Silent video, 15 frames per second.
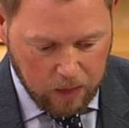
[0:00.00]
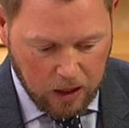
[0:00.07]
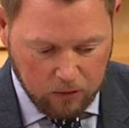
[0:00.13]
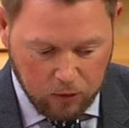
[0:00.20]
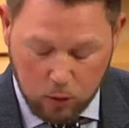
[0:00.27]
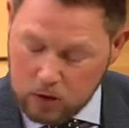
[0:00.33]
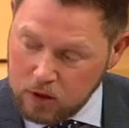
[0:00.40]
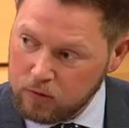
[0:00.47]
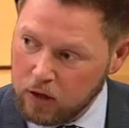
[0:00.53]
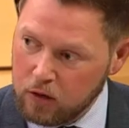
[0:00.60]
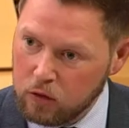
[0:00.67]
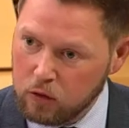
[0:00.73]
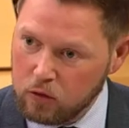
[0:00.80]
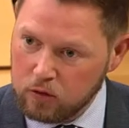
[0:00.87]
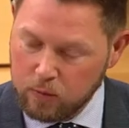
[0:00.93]
And I've always
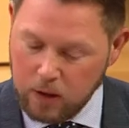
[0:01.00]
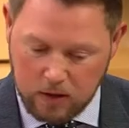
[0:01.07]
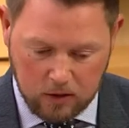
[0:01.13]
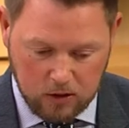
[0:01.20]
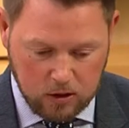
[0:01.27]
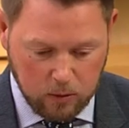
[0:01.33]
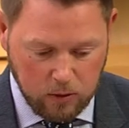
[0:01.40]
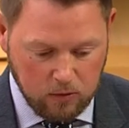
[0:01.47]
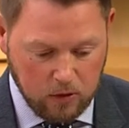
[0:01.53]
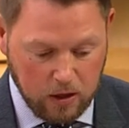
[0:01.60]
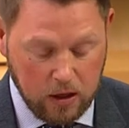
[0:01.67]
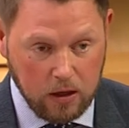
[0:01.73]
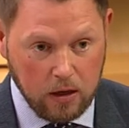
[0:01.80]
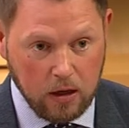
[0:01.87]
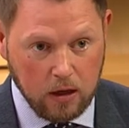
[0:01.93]
found those meetings to be
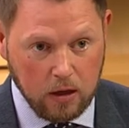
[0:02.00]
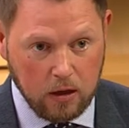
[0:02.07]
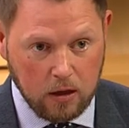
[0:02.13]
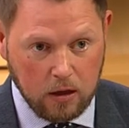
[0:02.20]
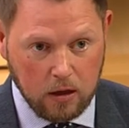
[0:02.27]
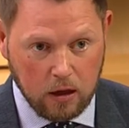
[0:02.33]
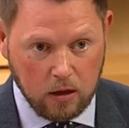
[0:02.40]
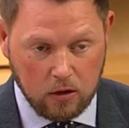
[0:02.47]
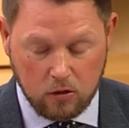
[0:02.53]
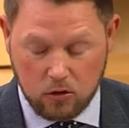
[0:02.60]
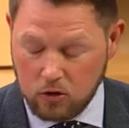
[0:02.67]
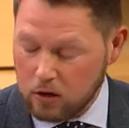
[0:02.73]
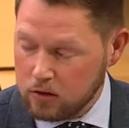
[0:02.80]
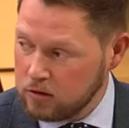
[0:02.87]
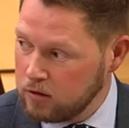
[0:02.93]
very
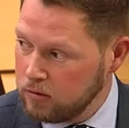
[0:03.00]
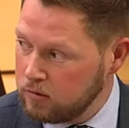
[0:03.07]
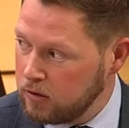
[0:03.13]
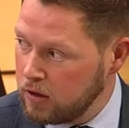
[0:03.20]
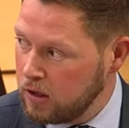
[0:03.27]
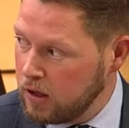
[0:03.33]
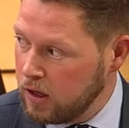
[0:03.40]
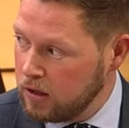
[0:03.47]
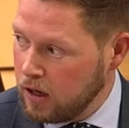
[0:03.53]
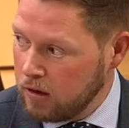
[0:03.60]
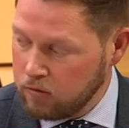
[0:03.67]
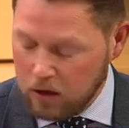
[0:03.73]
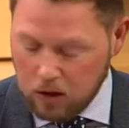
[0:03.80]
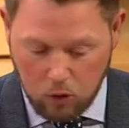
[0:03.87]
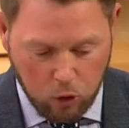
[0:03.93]
constructive
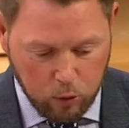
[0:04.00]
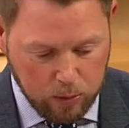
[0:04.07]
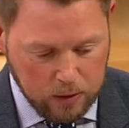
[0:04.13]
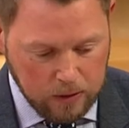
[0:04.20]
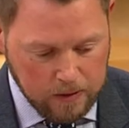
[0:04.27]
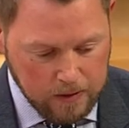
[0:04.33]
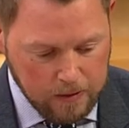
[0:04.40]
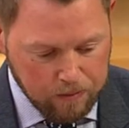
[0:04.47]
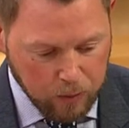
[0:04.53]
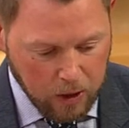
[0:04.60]
and very open.